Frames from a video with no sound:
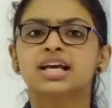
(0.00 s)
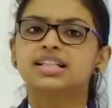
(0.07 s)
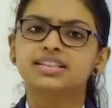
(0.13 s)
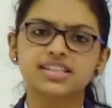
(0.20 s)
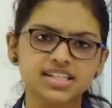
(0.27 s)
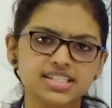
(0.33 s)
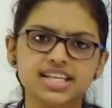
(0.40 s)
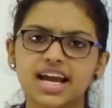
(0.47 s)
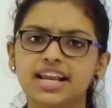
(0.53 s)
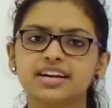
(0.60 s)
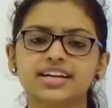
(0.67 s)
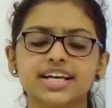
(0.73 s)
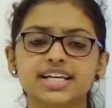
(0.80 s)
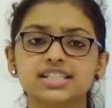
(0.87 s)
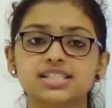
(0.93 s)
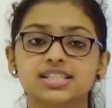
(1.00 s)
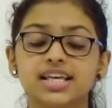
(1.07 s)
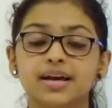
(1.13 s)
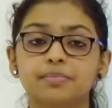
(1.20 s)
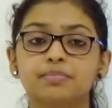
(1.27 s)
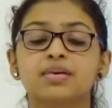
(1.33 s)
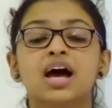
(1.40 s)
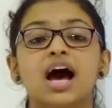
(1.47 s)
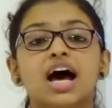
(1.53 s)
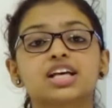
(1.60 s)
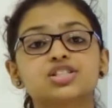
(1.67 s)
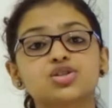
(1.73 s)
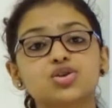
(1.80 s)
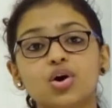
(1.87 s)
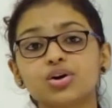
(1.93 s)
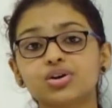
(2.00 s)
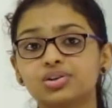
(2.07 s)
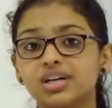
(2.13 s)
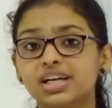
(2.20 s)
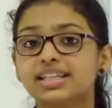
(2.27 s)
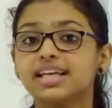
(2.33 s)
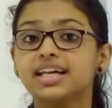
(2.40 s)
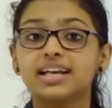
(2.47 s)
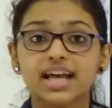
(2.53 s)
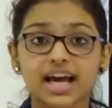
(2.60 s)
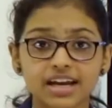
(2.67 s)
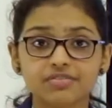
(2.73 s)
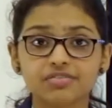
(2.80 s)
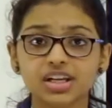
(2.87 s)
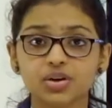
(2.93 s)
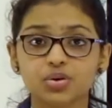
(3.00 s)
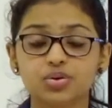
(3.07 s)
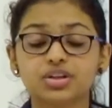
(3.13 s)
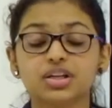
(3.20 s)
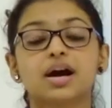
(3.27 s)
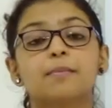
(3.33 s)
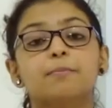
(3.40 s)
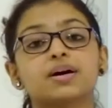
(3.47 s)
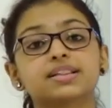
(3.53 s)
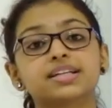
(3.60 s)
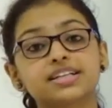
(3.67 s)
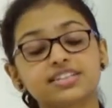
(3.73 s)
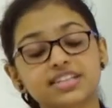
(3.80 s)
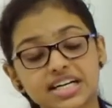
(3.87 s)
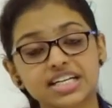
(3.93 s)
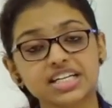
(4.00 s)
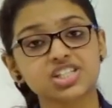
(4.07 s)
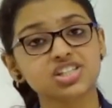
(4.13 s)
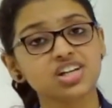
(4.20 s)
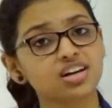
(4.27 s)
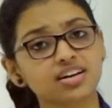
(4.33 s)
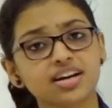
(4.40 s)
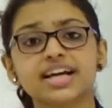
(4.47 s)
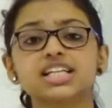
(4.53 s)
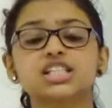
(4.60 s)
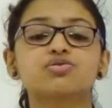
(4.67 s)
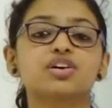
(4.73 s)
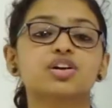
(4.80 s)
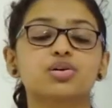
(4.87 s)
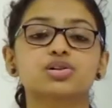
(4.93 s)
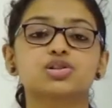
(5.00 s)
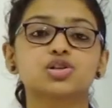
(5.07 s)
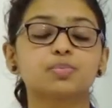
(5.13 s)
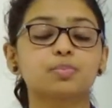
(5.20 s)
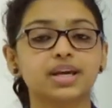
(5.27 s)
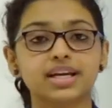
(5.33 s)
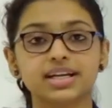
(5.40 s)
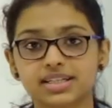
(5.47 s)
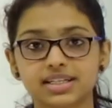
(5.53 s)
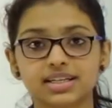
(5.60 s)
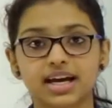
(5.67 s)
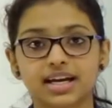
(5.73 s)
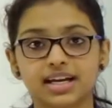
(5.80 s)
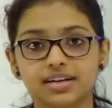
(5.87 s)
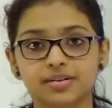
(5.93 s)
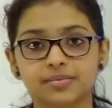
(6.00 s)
This enraged them as not only their livelihood but their traditional rights were also being denied.